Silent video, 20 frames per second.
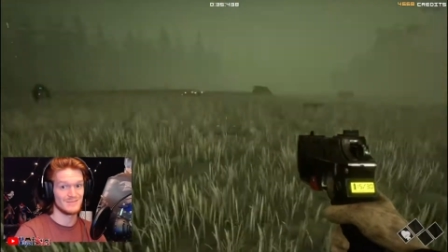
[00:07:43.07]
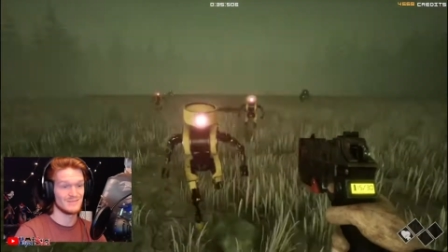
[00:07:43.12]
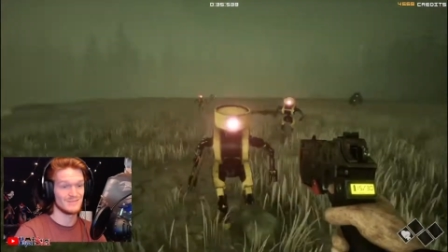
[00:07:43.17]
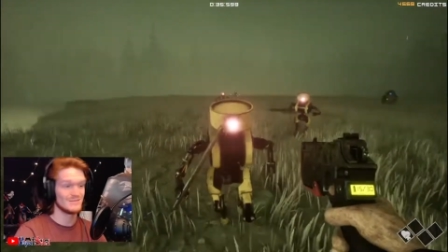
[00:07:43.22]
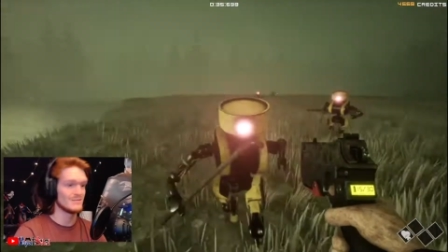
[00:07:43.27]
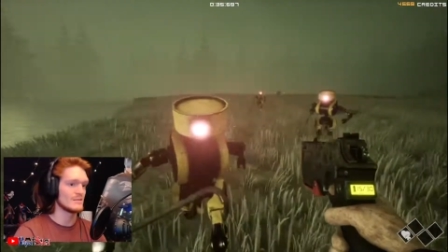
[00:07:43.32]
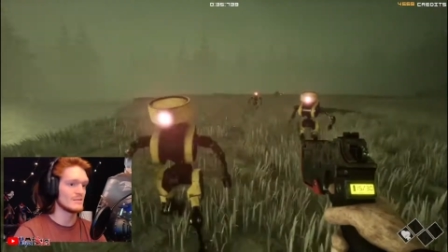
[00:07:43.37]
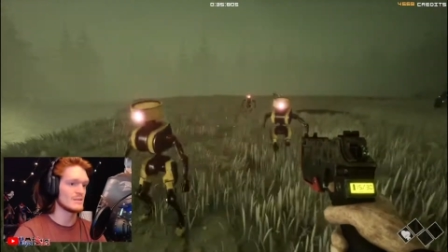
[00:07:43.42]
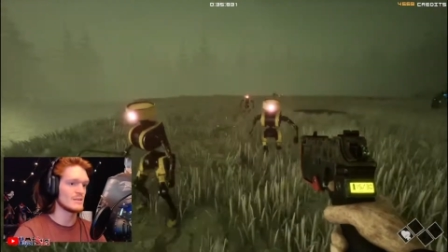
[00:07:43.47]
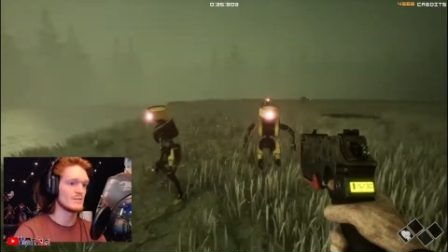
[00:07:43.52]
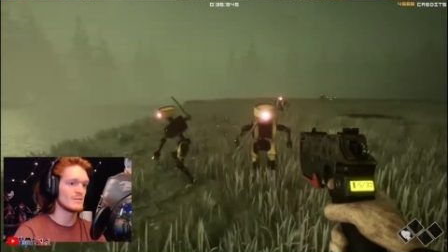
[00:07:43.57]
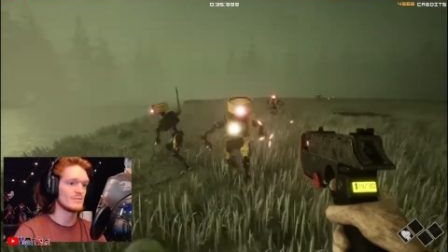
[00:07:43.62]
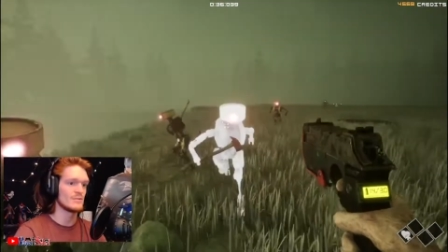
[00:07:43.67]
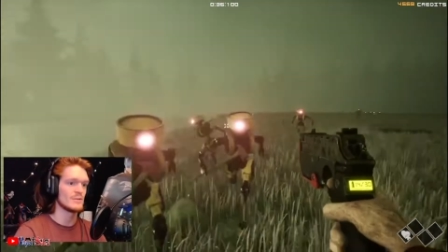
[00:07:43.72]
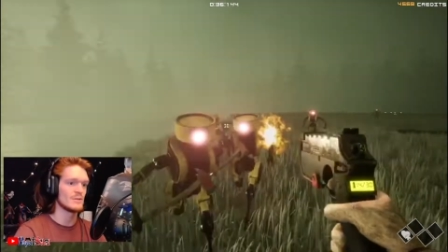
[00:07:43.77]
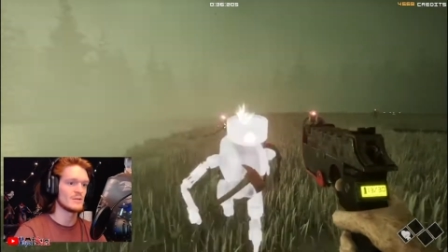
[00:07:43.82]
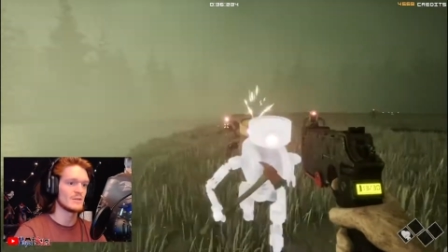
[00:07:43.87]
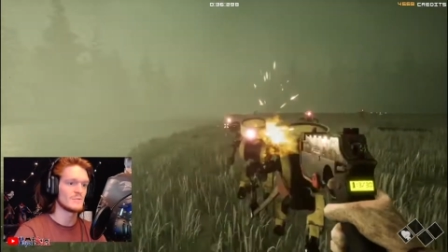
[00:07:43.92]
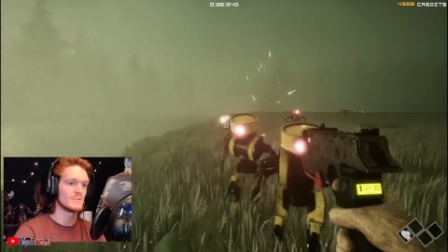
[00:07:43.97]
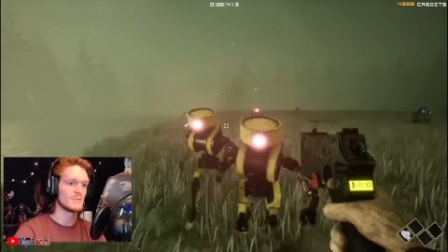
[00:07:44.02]
It's
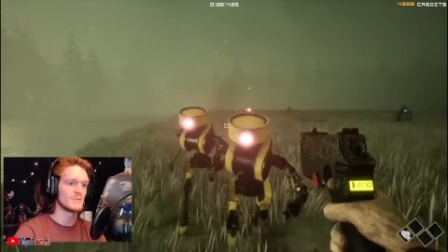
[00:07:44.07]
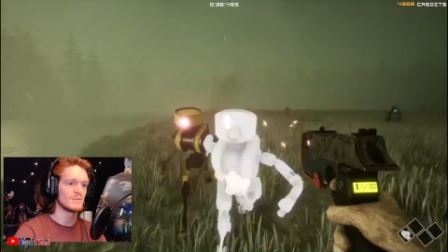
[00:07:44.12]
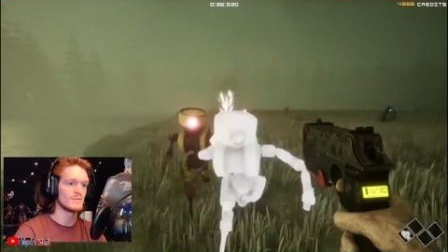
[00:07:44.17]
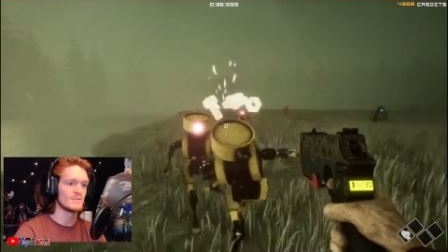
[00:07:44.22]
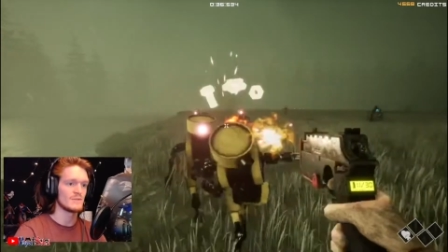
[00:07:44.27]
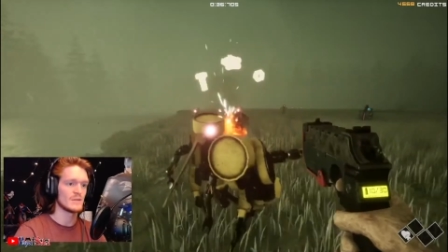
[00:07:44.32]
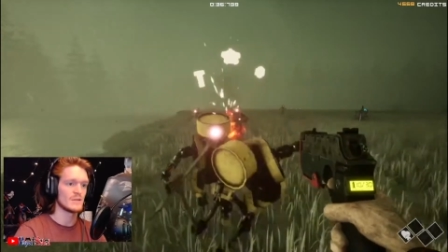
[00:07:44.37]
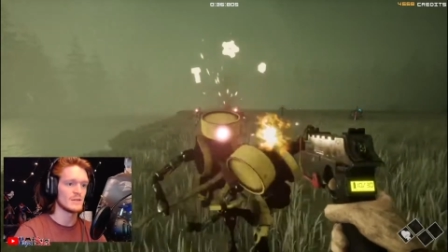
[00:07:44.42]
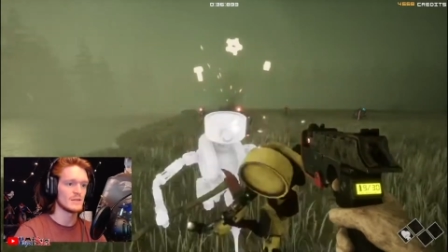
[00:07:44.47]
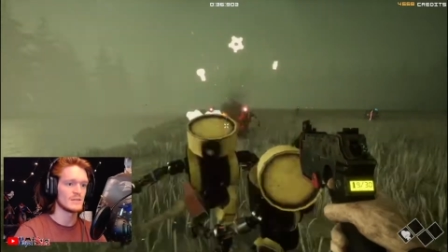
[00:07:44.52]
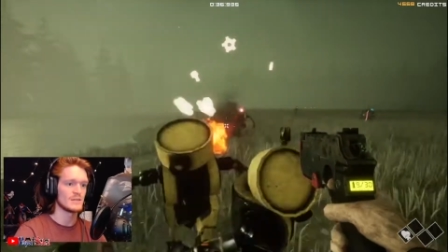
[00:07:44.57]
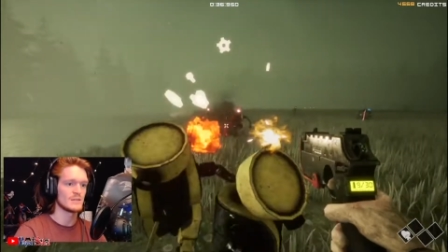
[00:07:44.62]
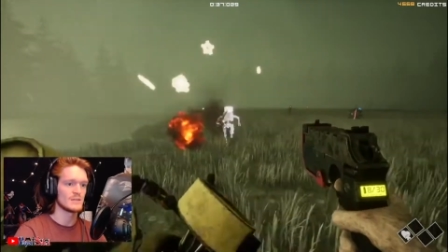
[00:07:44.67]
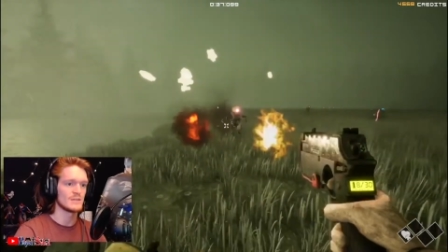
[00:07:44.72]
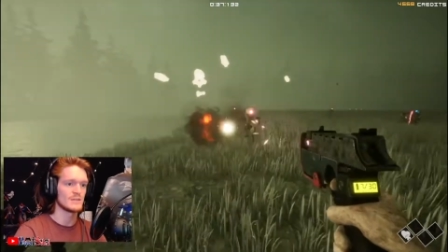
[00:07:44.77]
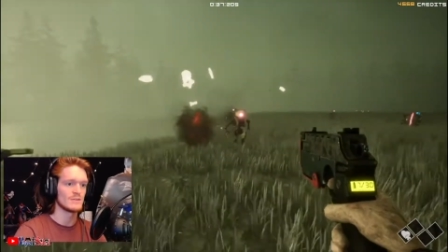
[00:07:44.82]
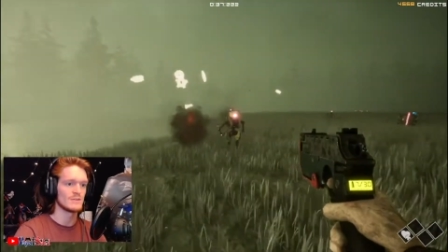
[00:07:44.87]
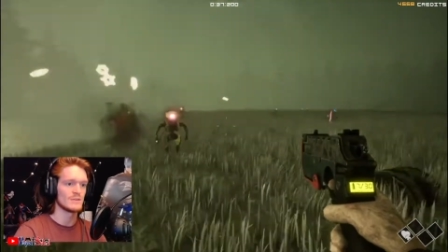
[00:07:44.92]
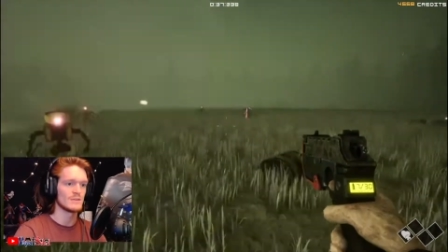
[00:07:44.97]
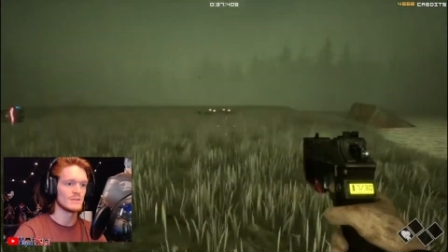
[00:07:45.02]
unreal how many free assets
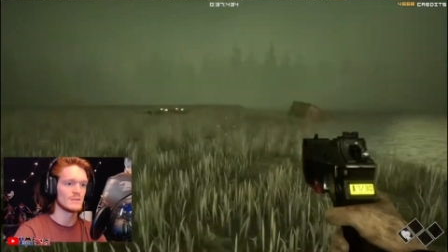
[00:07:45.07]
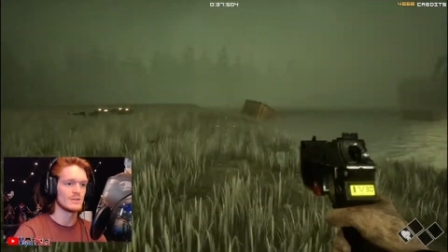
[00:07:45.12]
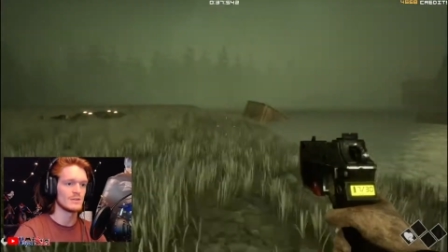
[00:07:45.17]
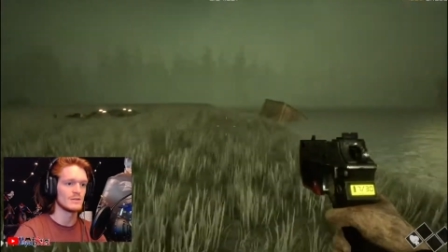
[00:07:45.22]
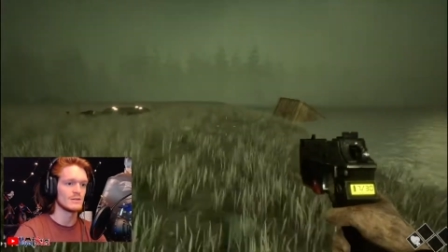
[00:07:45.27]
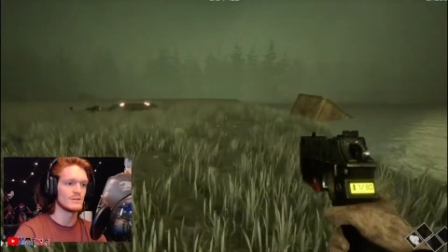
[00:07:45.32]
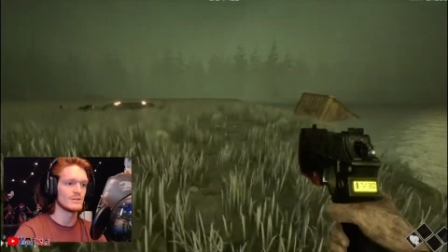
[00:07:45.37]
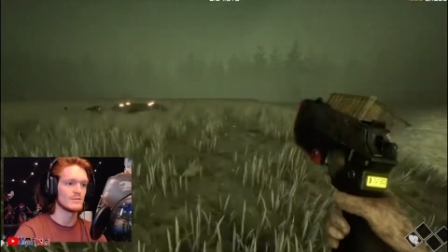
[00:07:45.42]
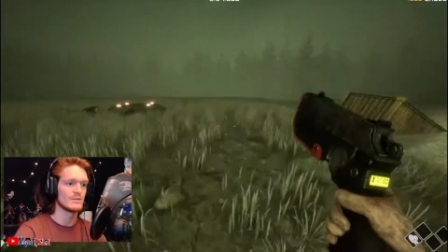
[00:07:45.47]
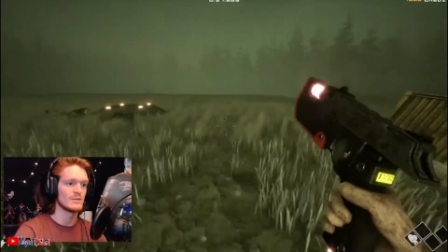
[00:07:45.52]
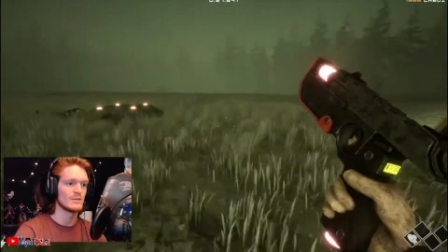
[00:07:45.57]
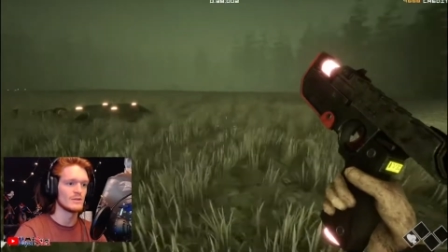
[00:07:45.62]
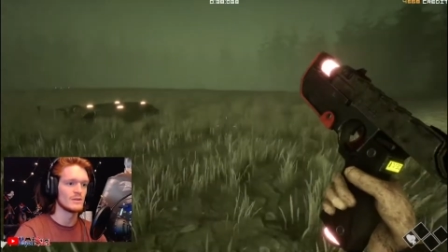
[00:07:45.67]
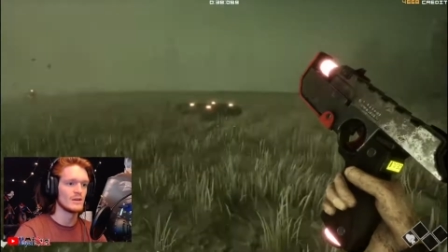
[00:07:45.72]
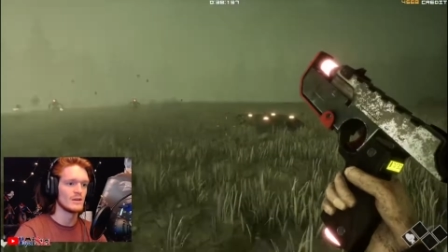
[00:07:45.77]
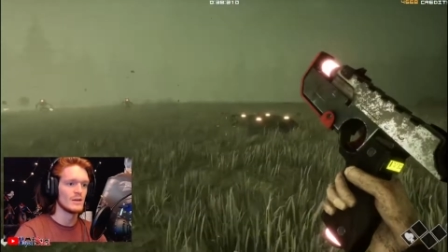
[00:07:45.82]
you can get on Unreal.